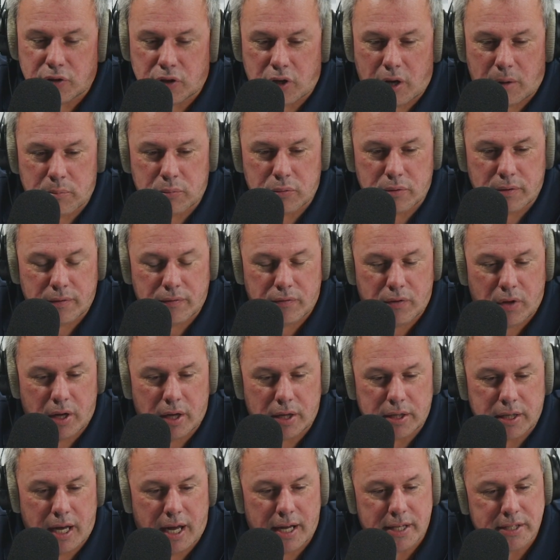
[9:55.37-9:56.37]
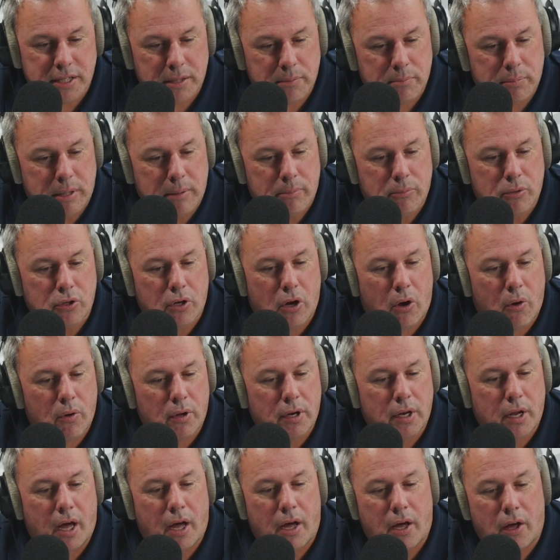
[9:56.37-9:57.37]
have a couple of content people
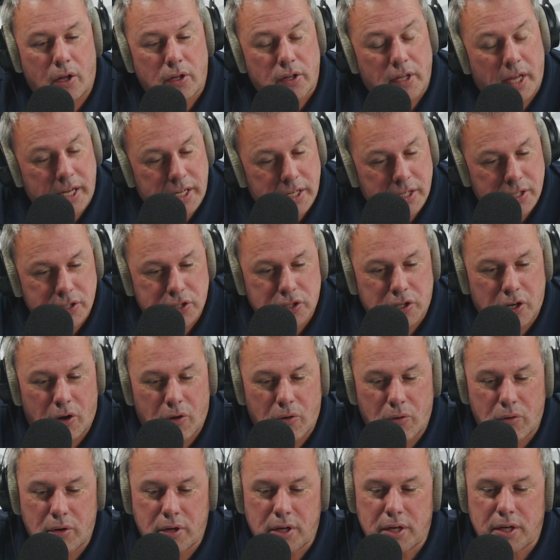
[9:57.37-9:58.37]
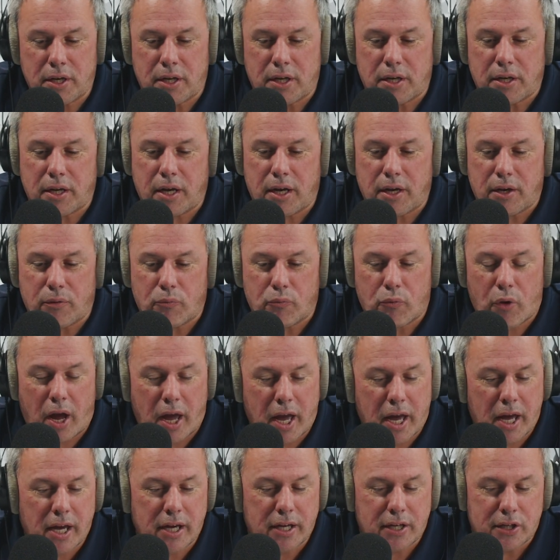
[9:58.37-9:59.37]
going. Elena's going, and
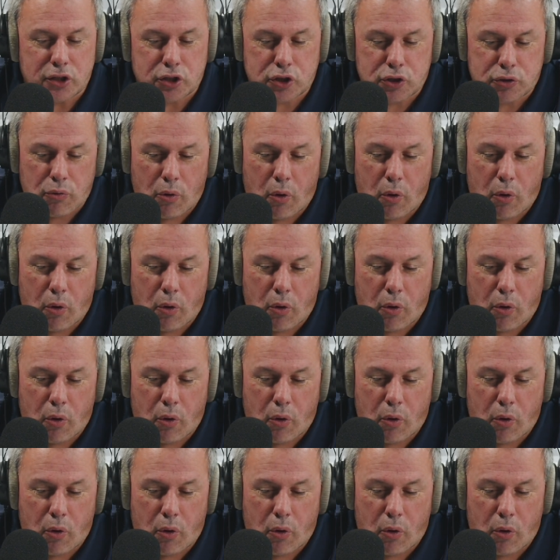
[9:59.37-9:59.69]
Ray and